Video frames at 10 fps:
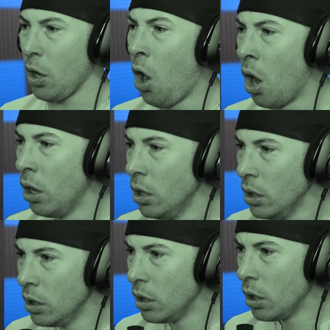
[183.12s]

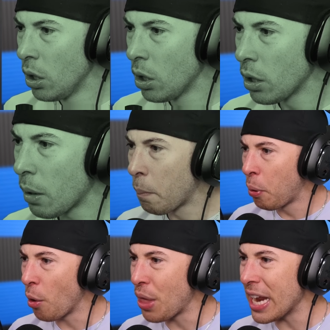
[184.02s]
Oh.
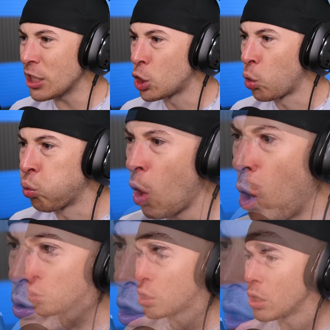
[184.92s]
Bro, that is
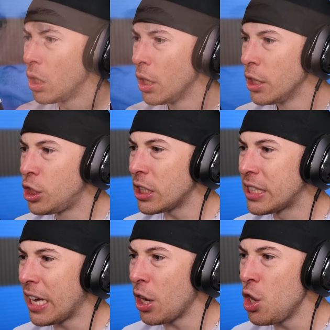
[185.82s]
gross.
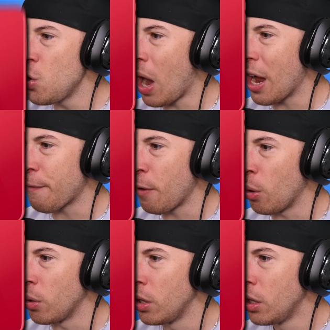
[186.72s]
Just get a new
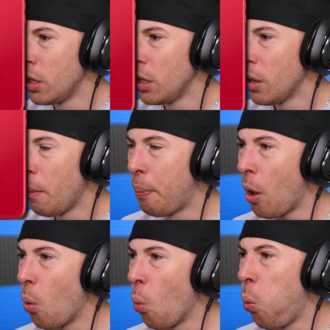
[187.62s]
iPhone.
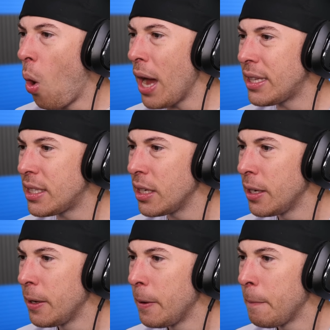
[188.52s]
Bro, what?
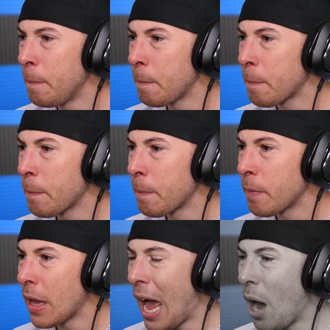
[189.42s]

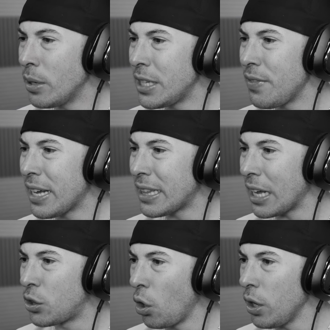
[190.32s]
How does it even get
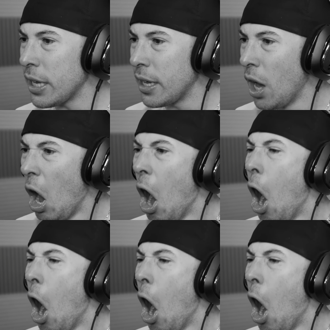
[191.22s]
that dirty?